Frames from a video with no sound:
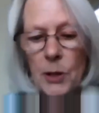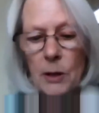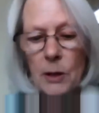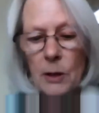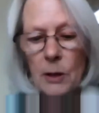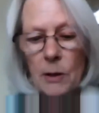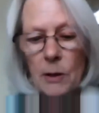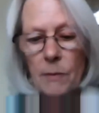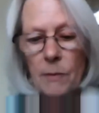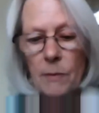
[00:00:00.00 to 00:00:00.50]

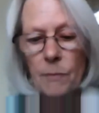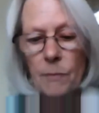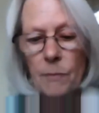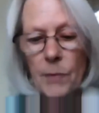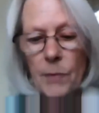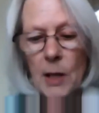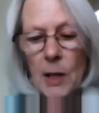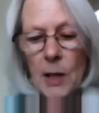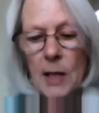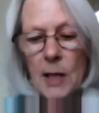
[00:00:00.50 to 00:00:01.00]
So the
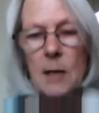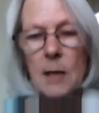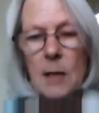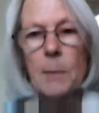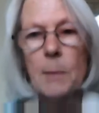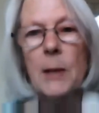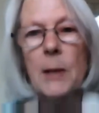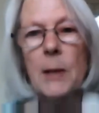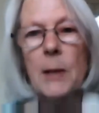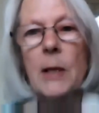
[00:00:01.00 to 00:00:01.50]
change
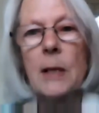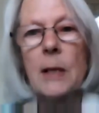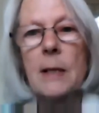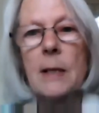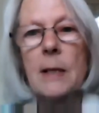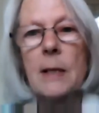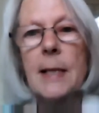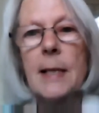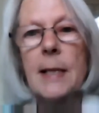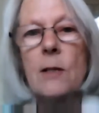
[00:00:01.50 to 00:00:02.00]
in
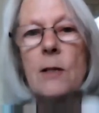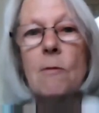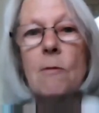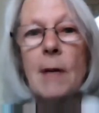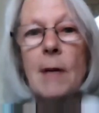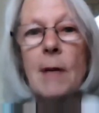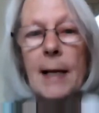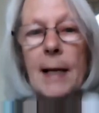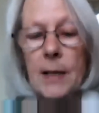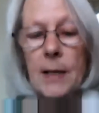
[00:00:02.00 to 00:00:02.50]

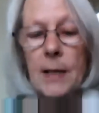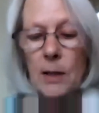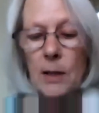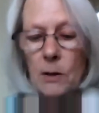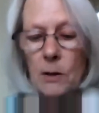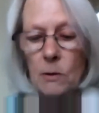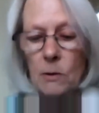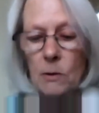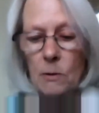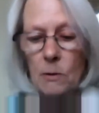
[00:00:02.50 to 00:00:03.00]
consciousness that the
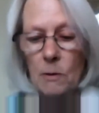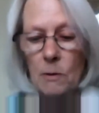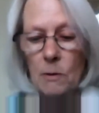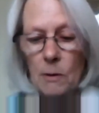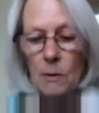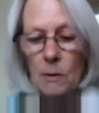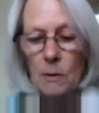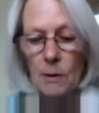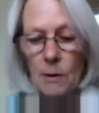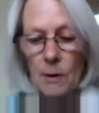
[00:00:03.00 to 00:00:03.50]
Buddha
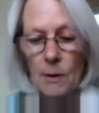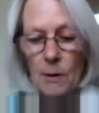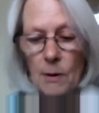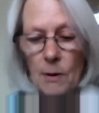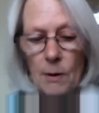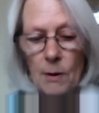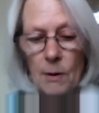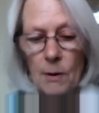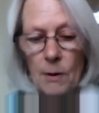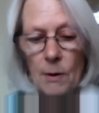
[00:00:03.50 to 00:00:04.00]

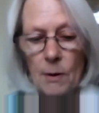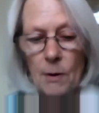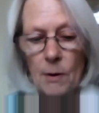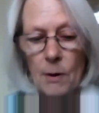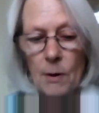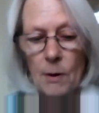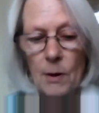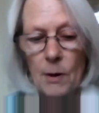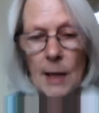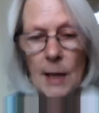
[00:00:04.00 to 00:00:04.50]
experienced is
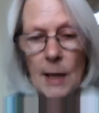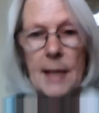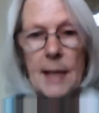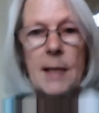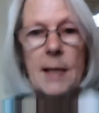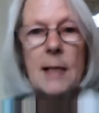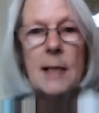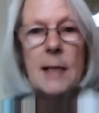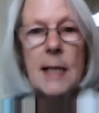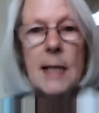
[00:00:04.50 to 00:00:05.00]

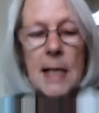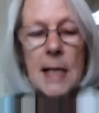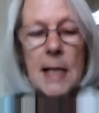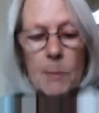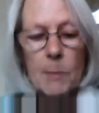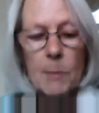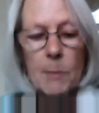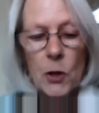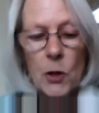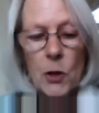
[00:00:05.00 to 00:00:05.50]
radical.
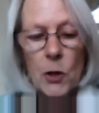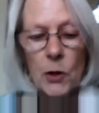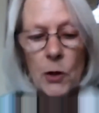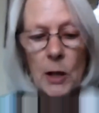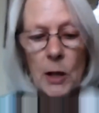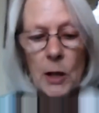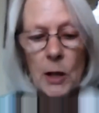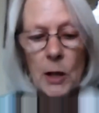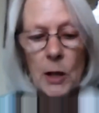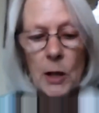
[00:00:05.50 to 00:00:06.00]
It's a
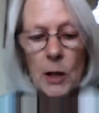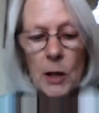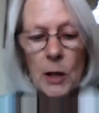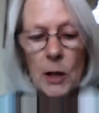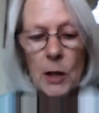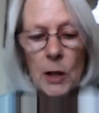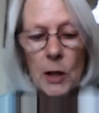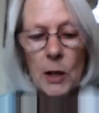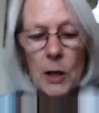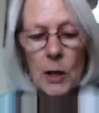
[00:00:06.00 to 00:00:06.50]
deep
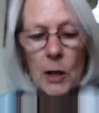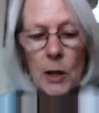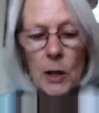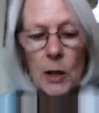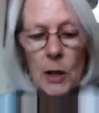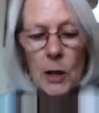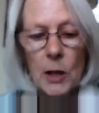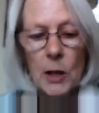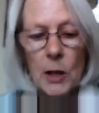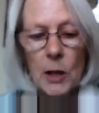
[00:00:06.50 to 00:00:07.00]
turning
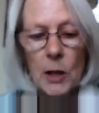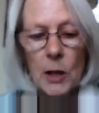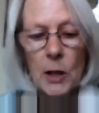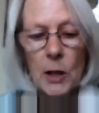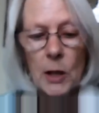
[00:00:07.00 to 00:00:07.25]
about.